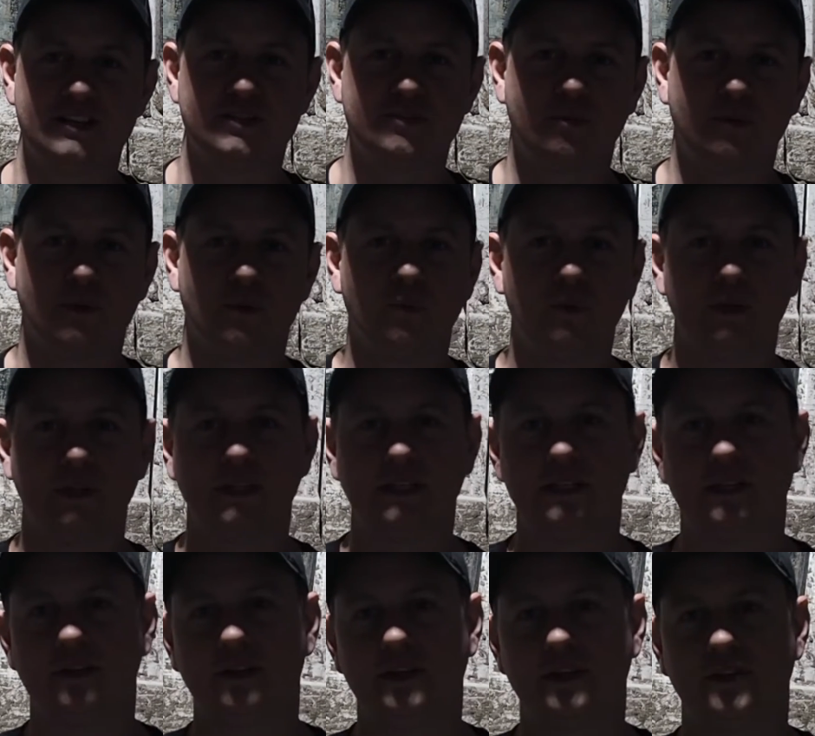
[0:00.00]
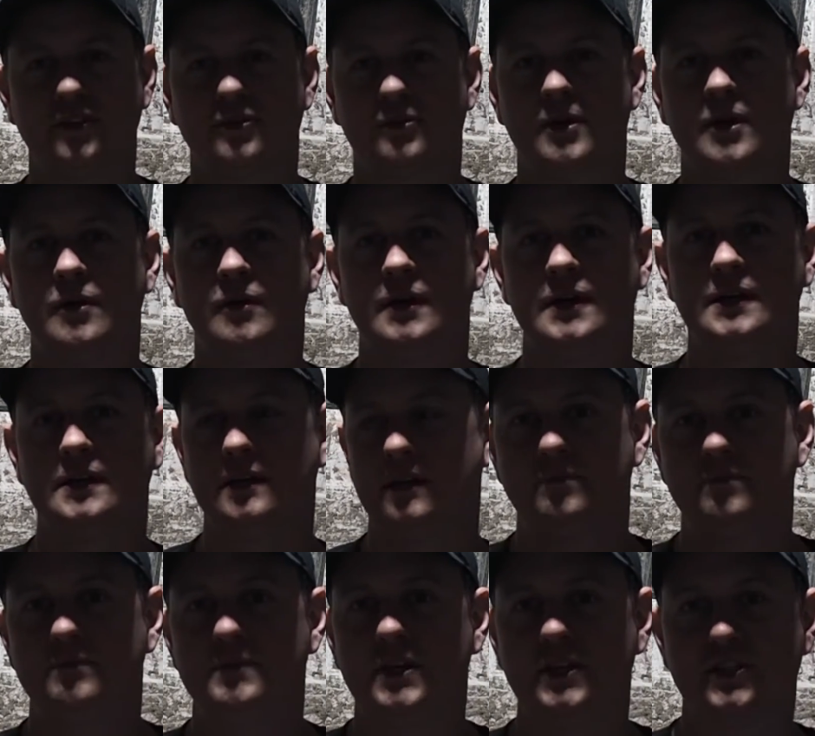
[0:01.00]
I just want to willy-nilly throw at
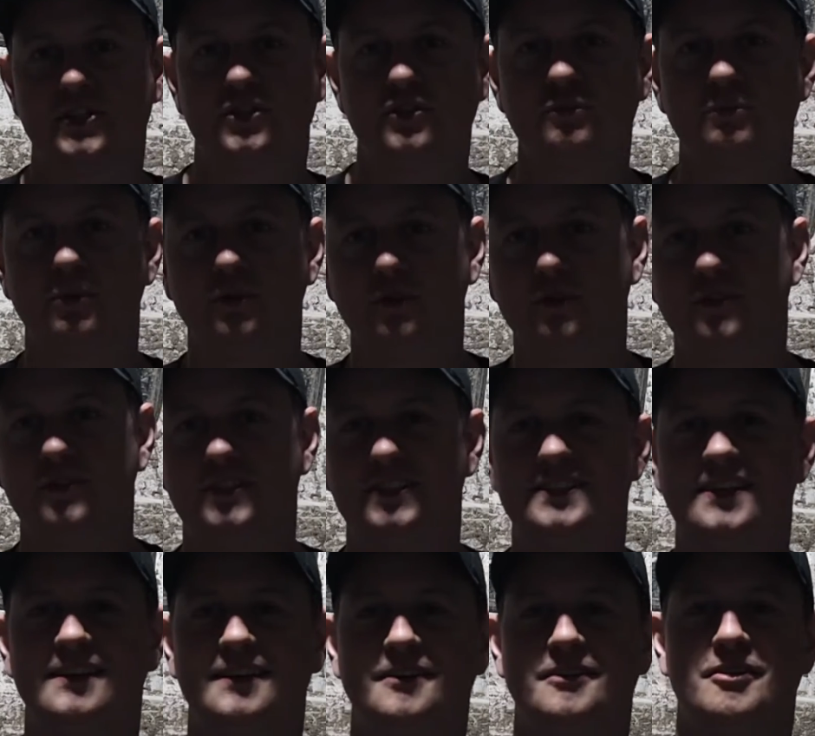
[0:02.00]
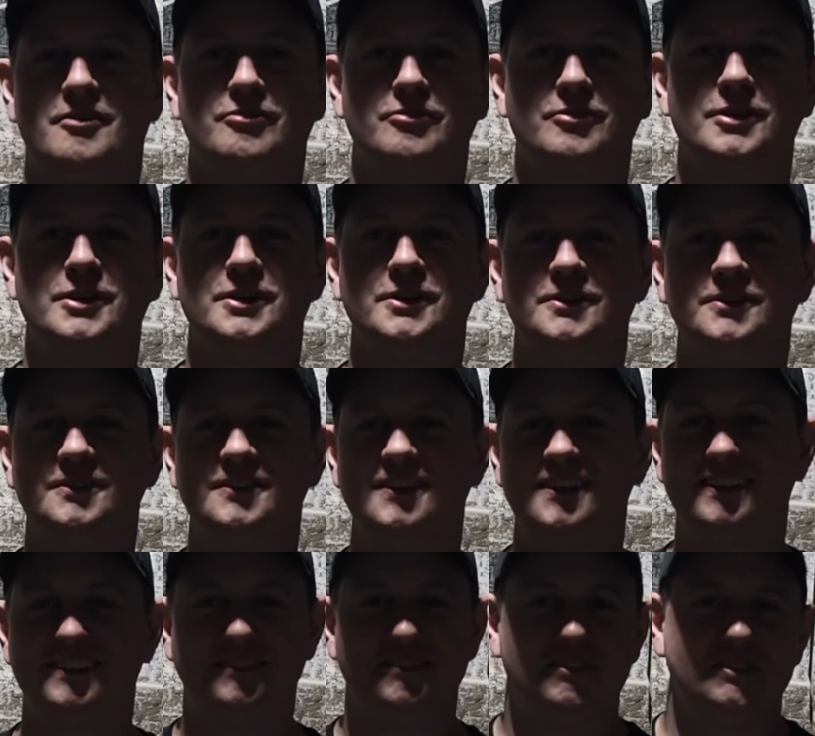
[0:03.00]
a Subaru to take it
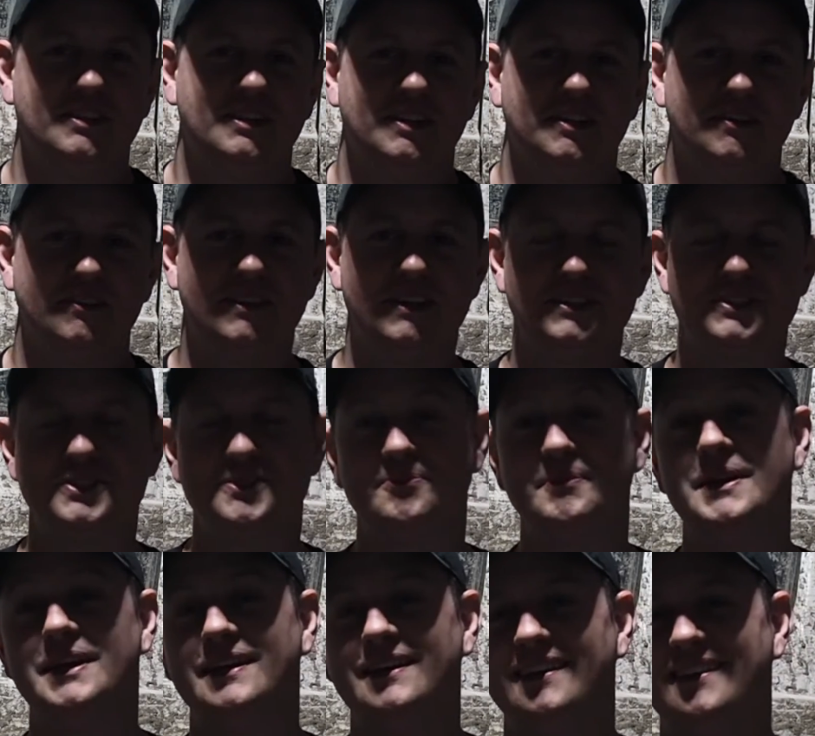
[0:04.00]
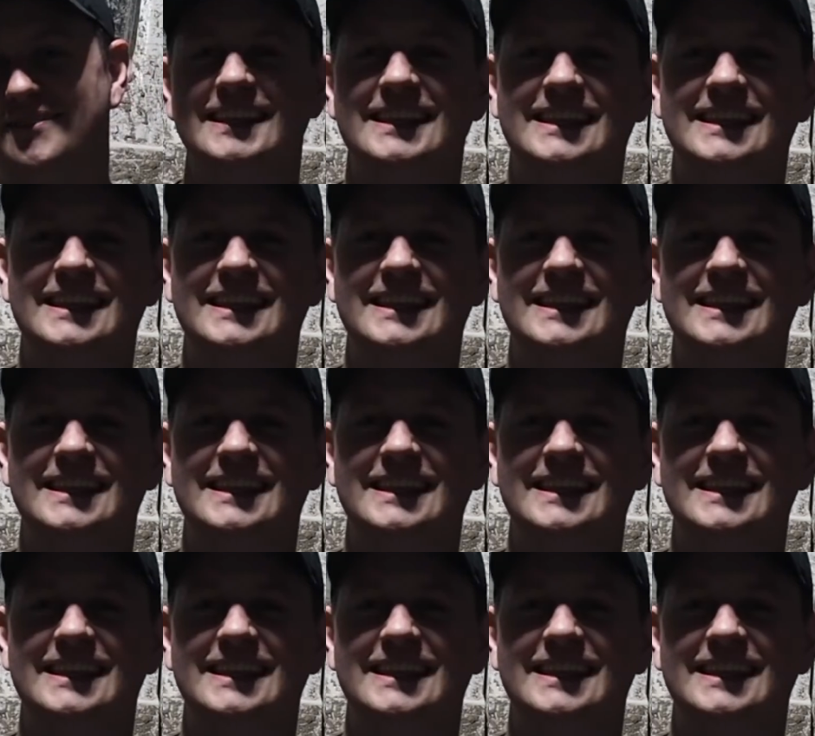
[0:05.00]
off-road. You know, that's just me.